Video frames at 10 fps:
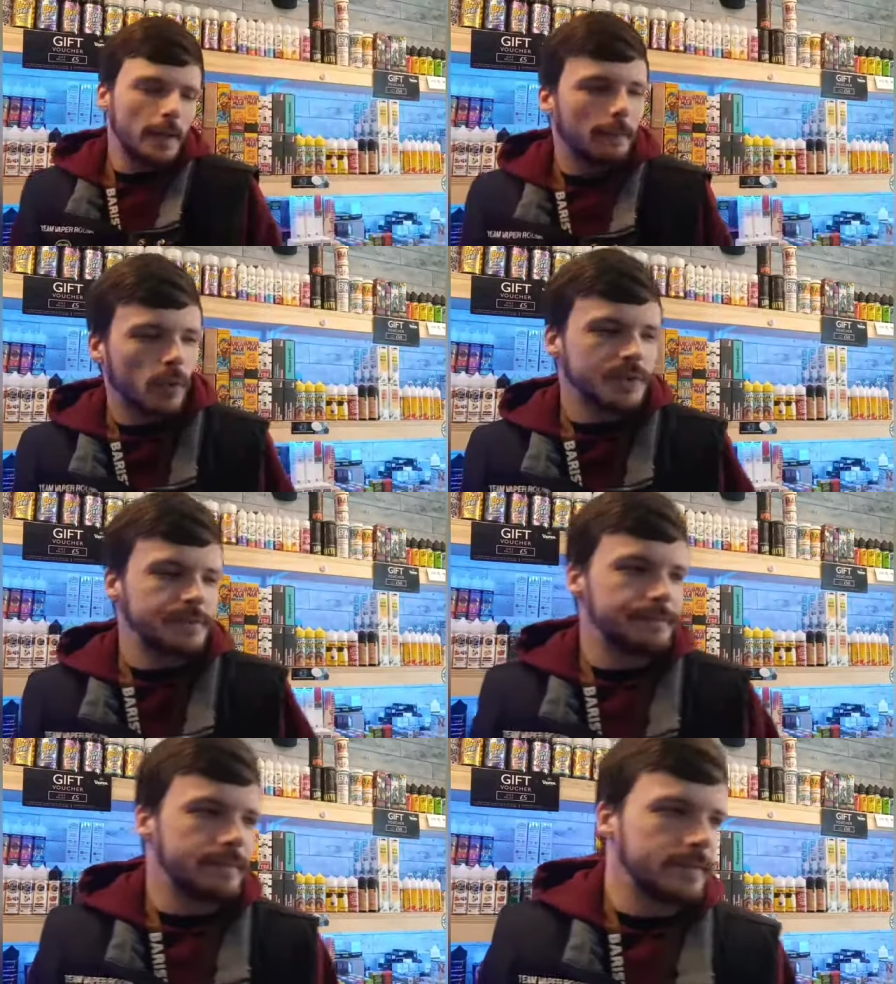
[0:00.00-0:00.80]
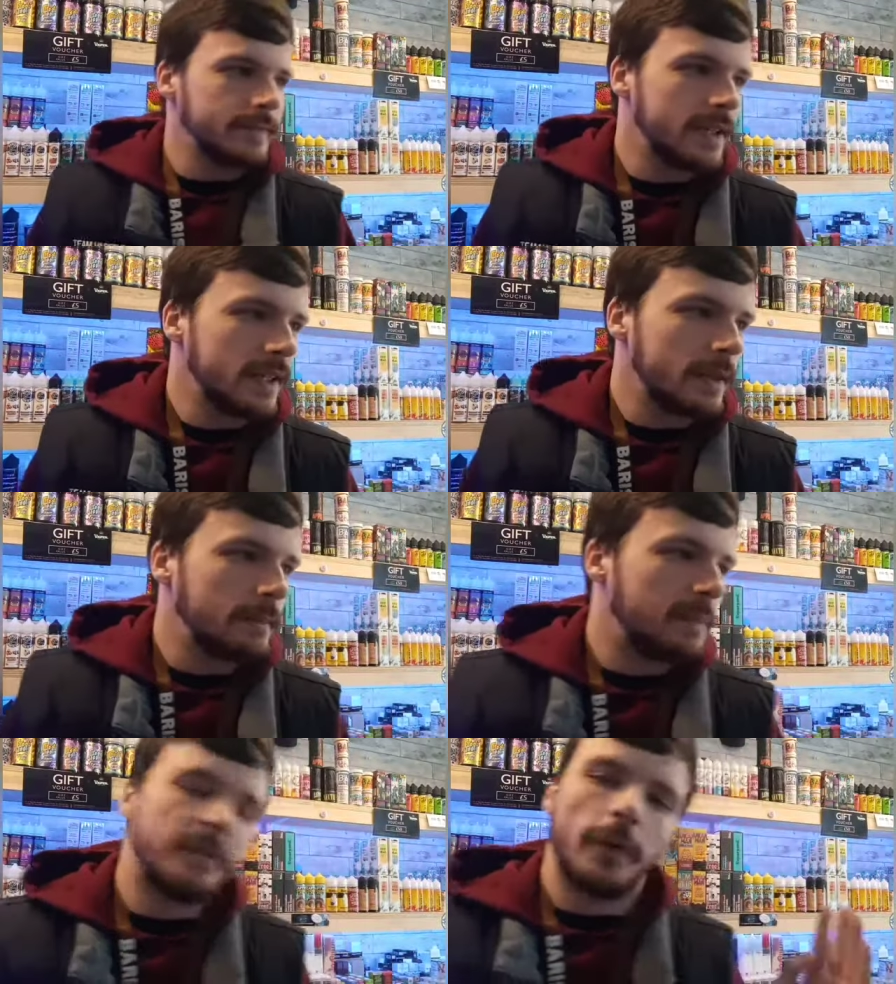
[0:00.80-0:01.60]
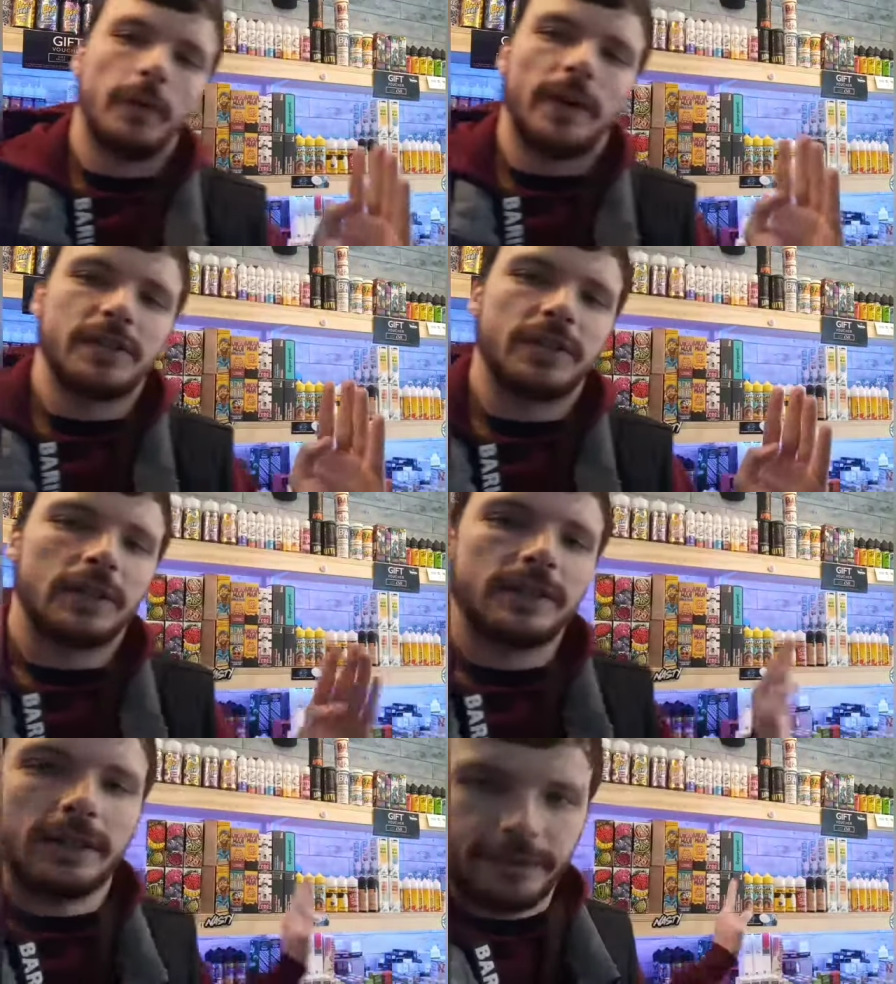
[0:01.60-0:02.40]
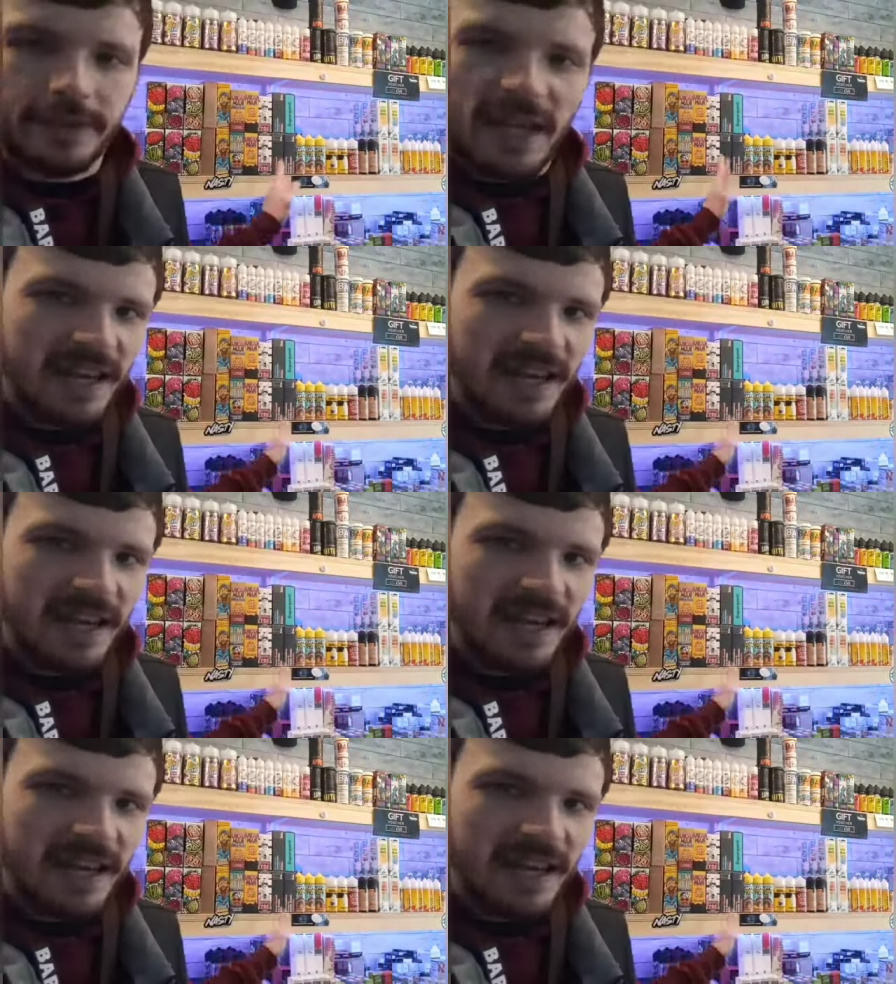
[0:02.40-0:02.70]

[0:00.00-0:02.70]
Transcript: But before I start delving